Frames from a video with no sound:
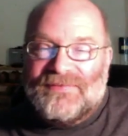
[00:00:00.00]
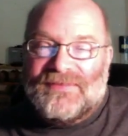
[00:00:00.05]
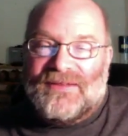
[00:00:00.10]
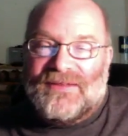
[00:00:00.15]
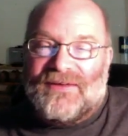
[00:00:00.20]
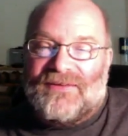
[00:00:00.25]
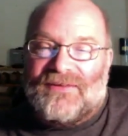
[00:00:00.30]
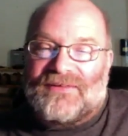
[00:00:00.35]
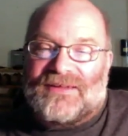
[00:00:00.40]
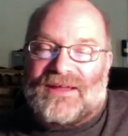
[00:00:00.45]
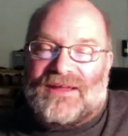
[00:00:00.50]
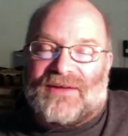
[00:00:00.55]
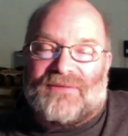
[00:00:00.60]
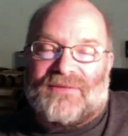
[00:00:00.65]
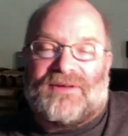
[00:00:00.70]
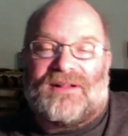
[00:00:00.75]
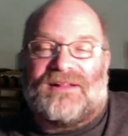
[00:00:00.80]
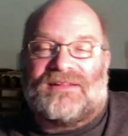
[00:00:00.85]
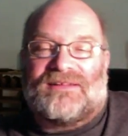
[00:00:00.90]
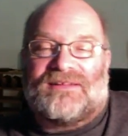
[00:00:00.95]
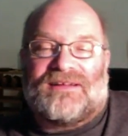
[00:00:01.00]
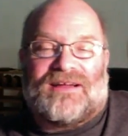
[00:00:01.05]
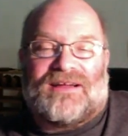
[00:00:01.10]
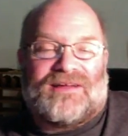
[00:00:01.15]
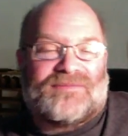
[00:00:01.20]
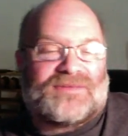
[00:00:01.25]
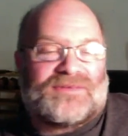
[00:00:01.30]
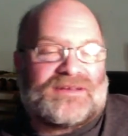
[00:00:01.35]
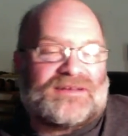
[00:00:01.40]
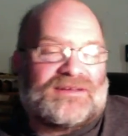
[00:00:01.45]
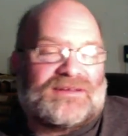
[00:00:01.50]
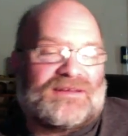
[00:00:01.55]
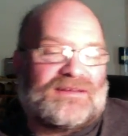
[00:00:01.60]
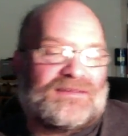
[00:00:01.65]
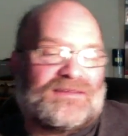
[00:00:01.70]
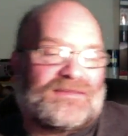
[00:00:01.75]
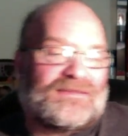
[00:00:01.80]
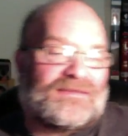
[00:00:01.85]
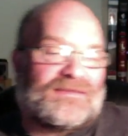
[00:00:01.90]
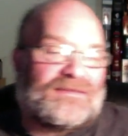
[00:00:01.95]
Okay, well,
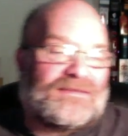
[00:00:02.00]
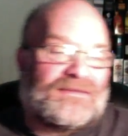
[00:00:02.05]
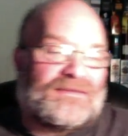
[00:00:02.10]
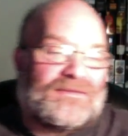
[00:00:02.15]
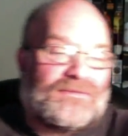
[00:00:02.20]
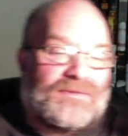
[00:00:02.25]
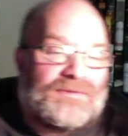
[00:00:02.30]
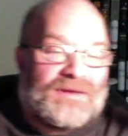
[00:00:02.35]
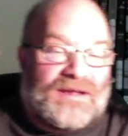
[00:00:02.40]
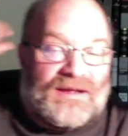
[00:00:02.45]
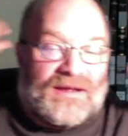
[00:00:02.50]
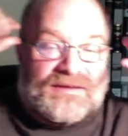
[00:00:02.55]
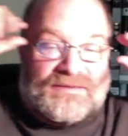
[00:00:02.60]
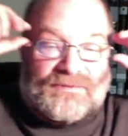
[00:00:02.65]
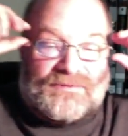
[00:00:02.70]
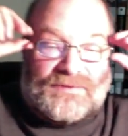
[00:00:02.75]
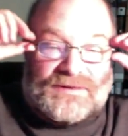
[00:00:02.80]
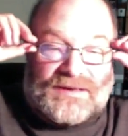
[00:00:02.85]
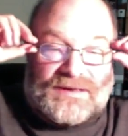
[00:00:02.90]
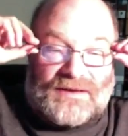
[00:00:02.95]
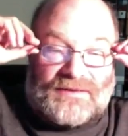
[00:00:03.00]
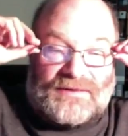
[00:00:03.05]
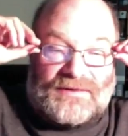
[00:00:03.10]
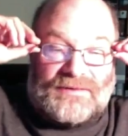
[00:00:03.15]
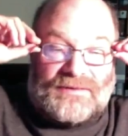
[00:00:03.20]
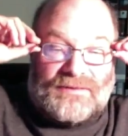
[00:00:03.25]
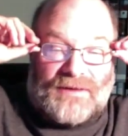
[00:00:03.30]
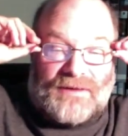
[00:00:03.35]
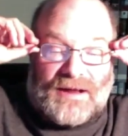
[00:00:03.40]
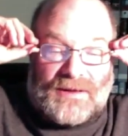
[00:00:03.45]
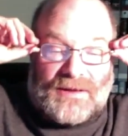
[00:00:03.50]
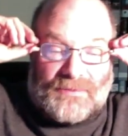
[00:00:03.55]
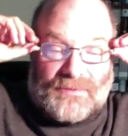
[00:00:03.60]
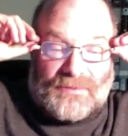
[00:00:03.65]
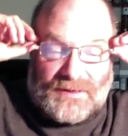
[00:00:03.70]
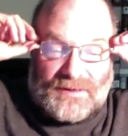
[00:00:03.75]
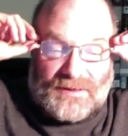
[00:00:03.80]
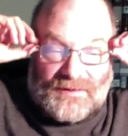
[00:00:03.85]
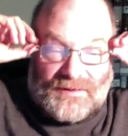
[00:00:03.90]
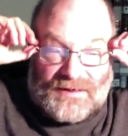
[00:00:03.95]
we're down to 9. We
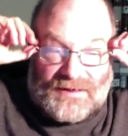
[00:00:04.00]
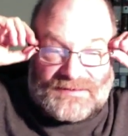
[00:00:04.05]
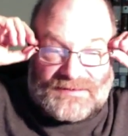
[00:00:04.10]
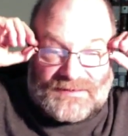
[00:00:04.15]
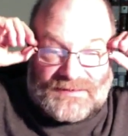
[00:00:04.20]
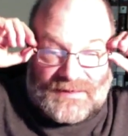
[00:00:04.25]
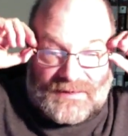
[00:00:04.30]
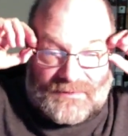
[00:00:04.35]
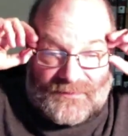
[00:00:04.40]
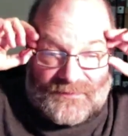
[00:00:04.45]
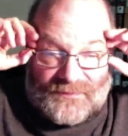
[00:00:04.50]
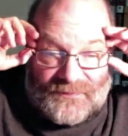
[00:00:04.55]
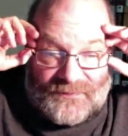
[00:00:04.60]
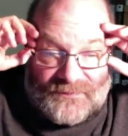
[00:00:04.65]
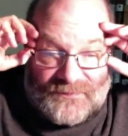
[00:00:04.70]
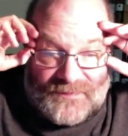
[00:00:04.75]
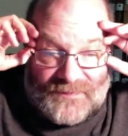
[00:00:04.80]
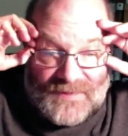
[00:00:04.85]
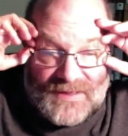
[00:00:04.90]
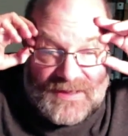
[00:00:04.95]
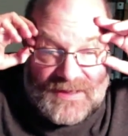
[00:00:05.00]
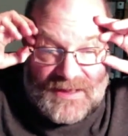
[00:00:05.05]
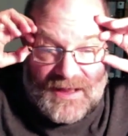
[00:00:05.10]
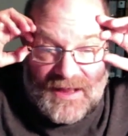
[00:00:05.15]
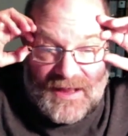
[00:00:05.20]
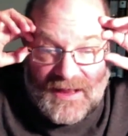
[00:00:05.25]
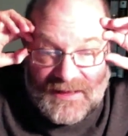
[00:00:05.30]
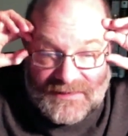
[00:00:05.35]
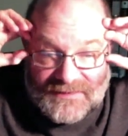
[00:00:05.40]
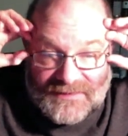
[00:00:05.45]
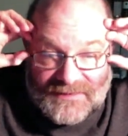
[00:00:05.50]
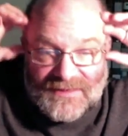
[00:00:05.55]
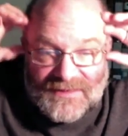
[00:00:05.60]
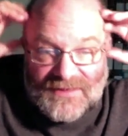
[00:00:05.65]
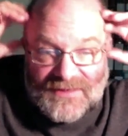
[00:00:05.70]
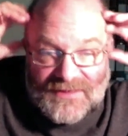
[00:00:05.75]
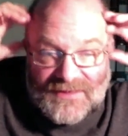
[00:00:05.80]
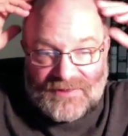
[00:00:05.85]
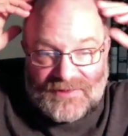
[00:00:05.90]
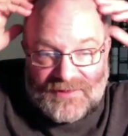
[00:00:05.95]
lost like 8.
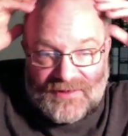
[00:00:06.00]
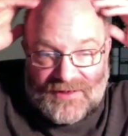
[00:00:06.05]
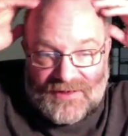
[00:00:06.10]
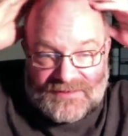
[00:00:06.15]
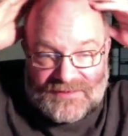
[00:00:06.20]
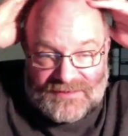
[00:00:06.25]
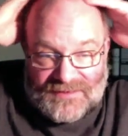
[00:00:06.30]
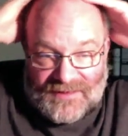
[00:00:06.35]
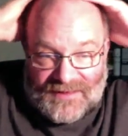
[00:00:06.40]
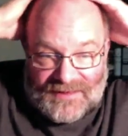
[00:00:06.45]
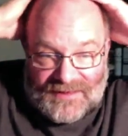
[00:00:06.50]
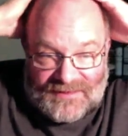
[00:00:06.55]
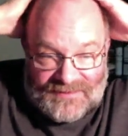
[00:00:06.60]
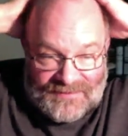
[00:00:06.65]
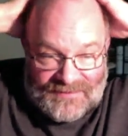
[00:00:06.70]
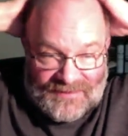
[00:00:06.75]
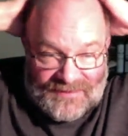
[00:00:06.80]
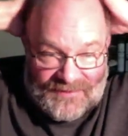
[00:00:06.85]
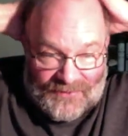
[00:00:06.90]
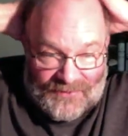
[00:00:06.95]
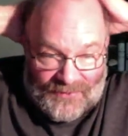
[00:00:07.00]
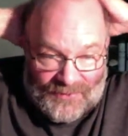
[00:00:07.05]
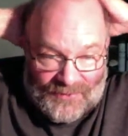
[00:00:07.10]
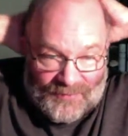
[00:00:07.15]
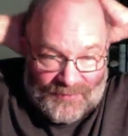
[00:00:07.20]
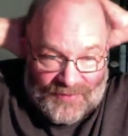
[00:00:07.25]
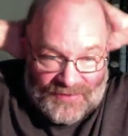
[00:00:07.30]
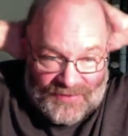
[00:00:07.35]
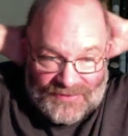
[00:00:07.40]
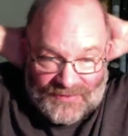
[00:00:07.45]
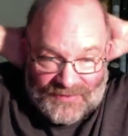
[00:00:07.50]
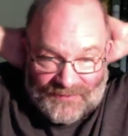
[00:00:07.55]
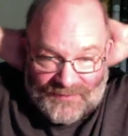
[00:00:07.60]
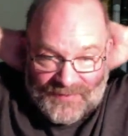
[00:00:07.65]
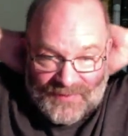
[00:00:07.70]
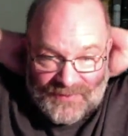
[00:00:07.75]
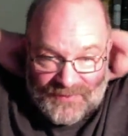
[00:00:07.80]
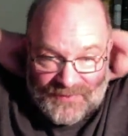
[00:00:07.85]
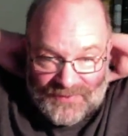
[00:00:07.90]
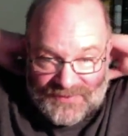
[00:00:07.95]
We lost like a whole bunch of
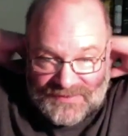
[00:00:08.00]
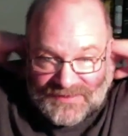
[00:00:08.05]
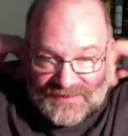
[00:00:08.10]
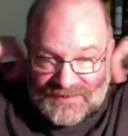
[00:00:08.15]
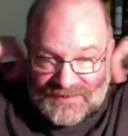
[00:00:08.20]
viewers in